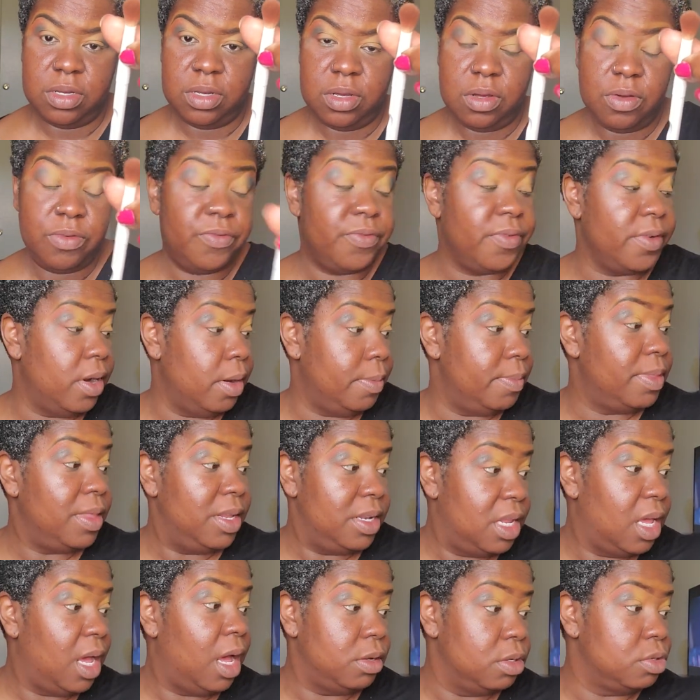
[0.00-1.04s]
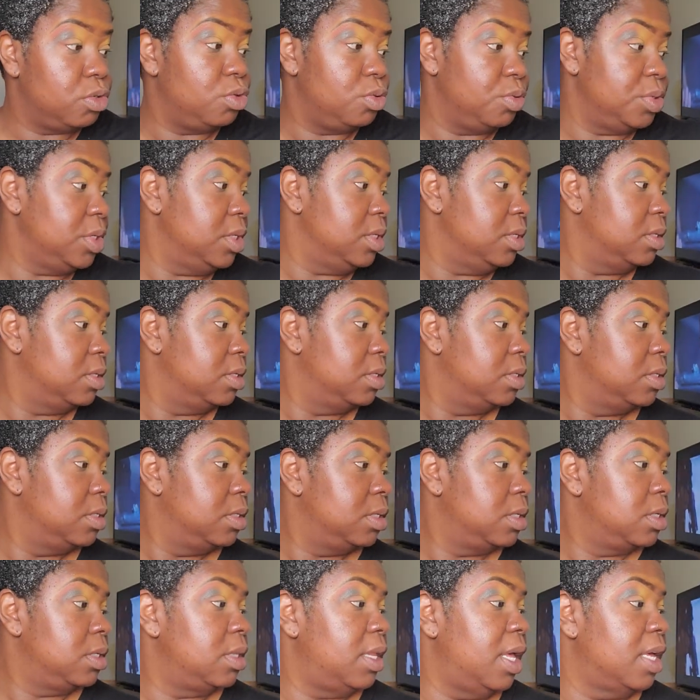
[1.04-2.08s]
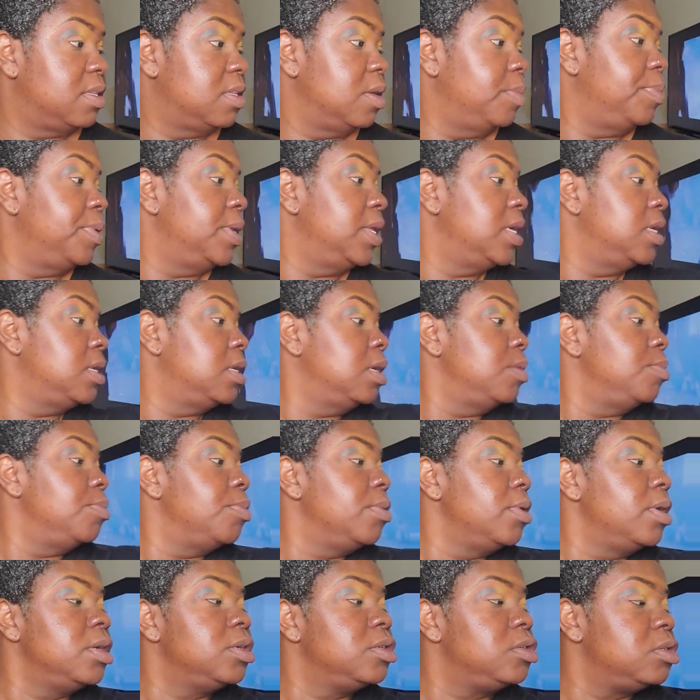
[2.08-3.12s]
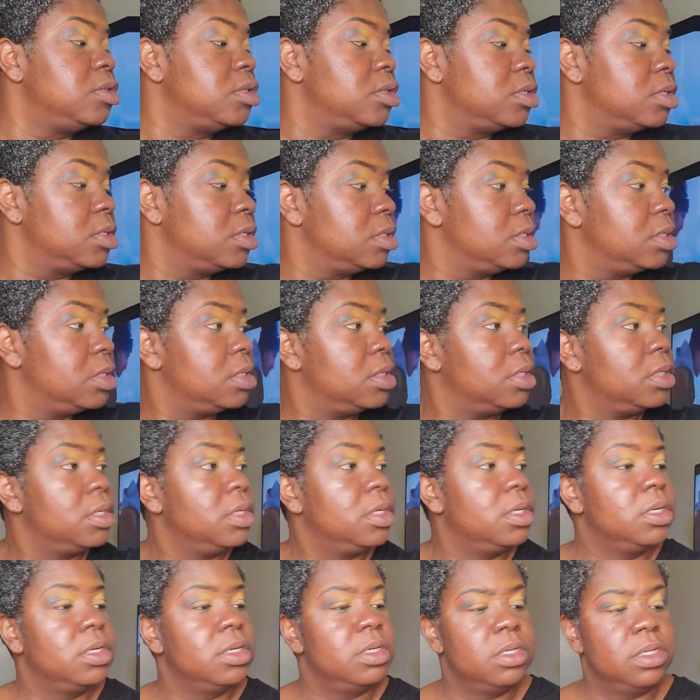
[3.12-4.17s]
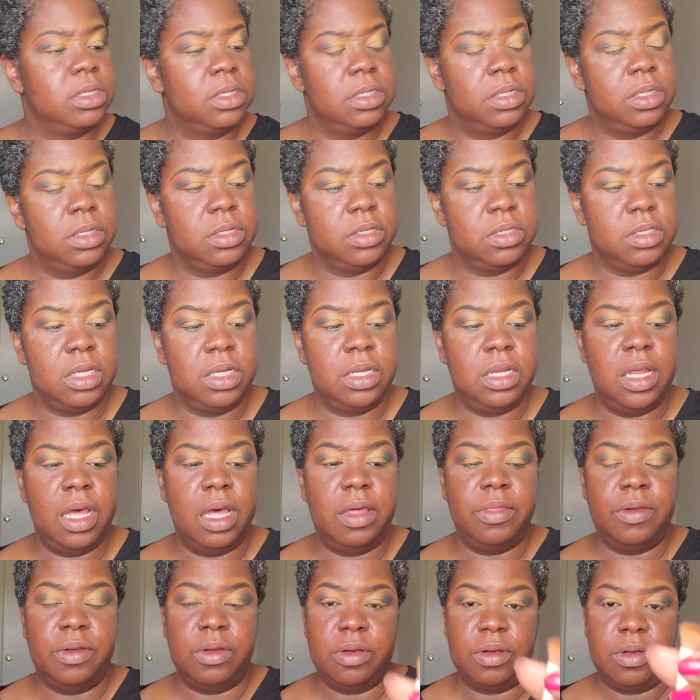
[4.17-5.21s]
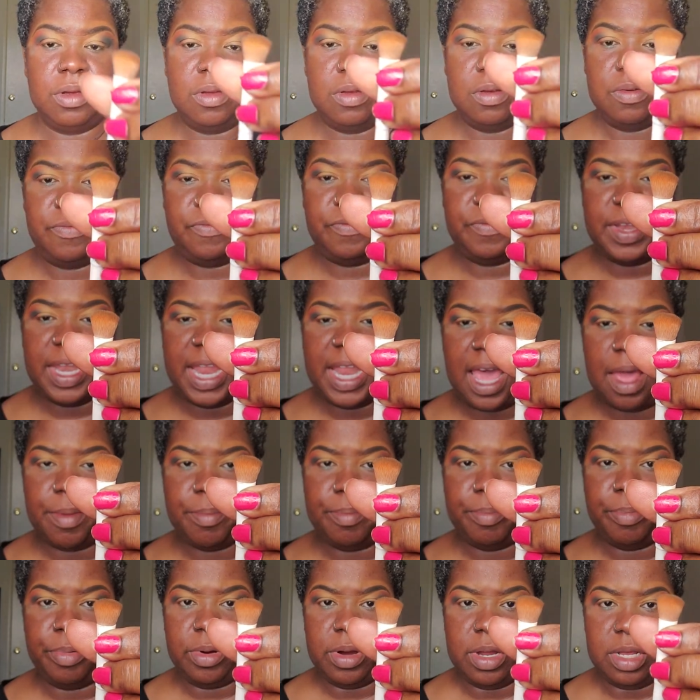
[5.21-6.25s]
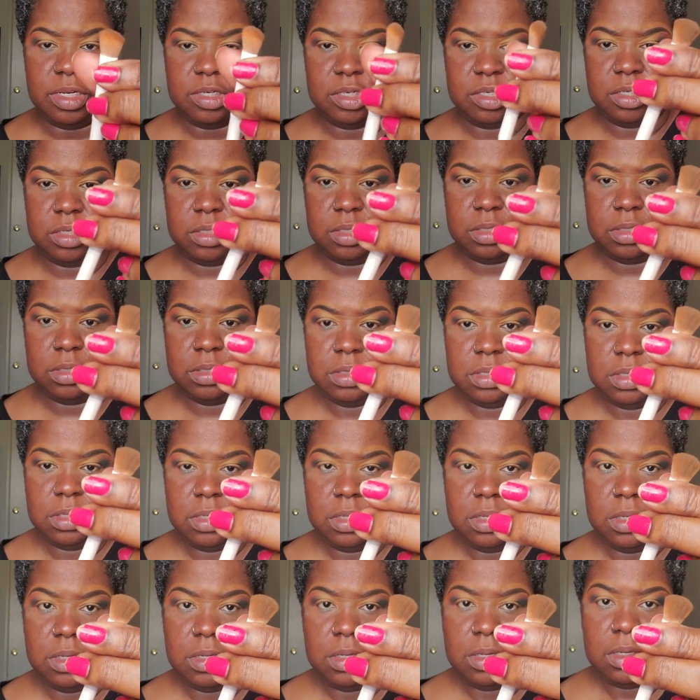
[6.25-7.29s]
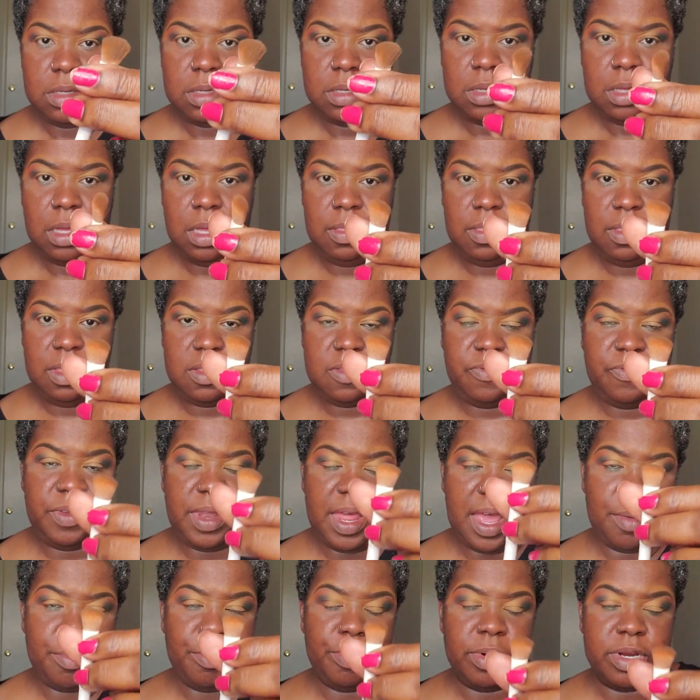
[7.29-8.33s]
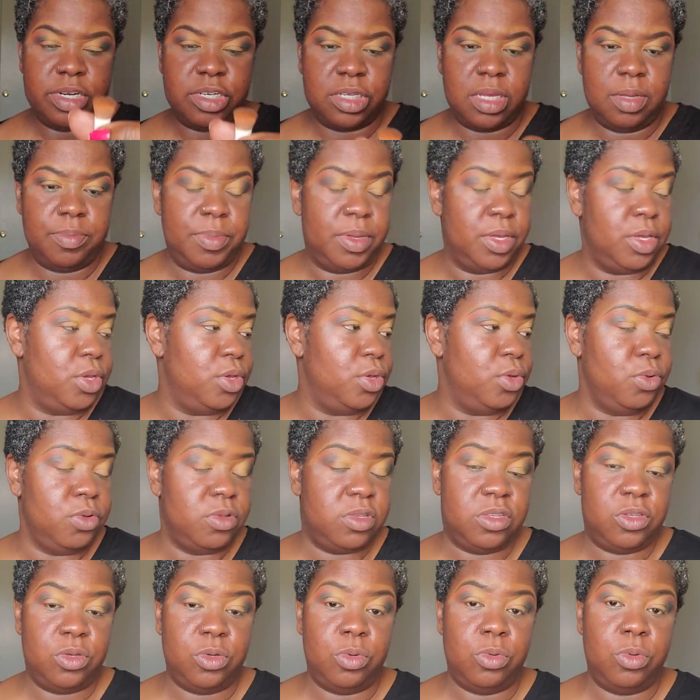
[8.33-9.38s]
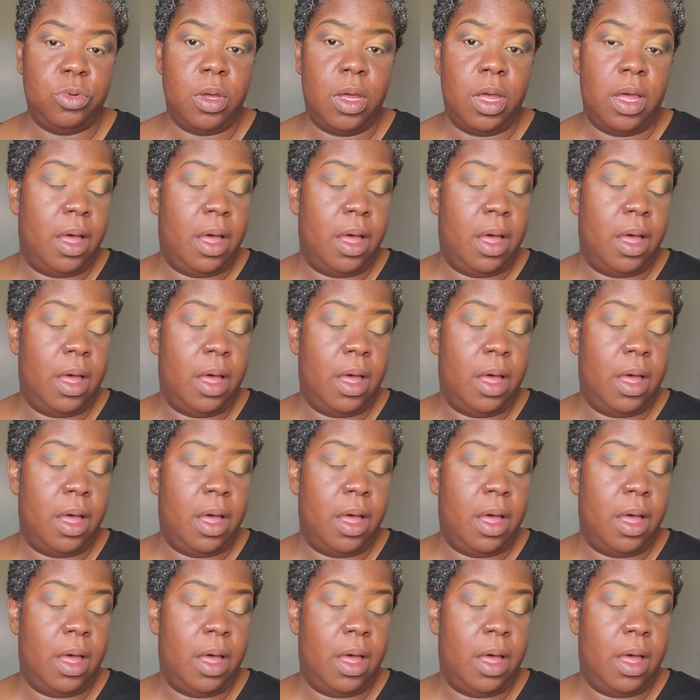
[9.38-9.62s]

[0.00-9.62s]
from the Dollar Tree. That's a blending brush. Here's another flat brush. And this flat brush can be used to